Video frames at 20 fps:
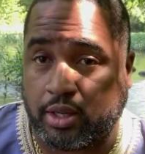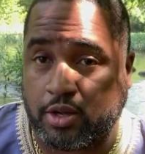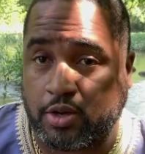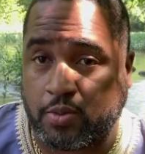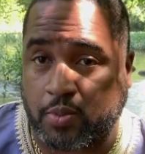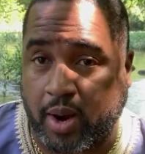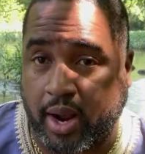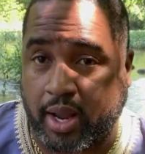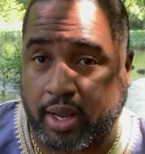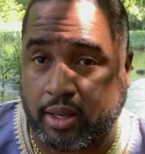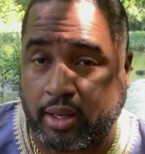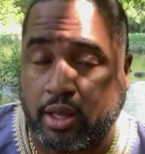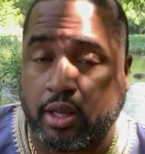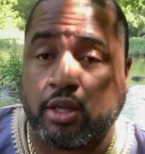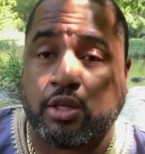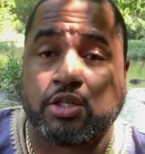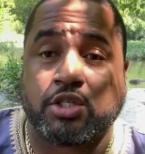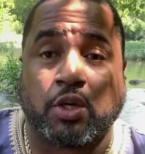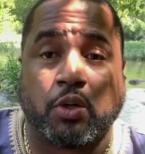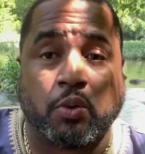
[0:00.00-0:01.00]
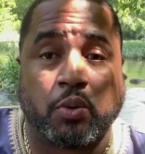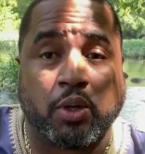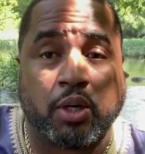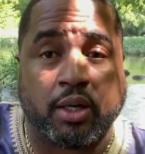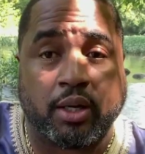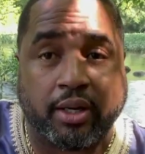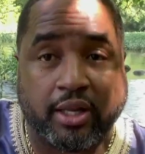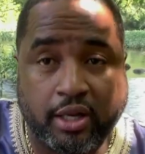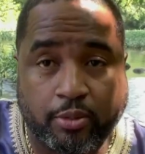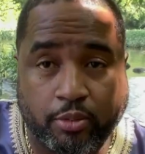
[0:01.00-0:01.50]
right? So
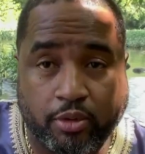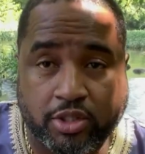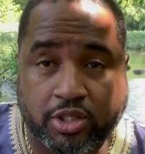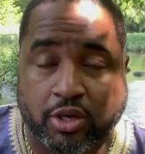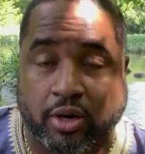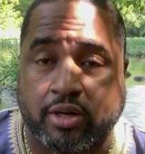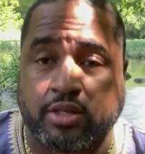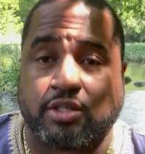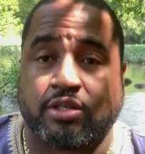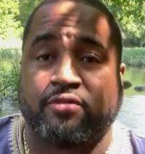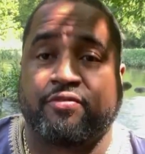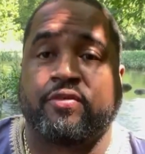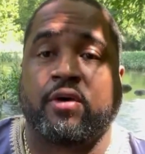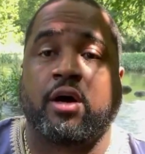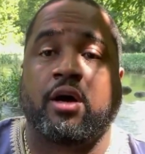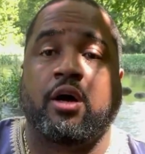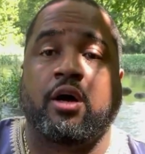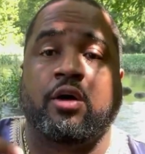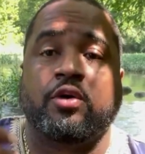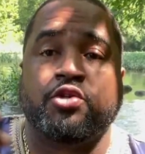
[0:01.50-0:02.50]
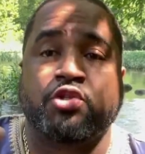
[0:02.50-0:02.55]
Libra starts the fall.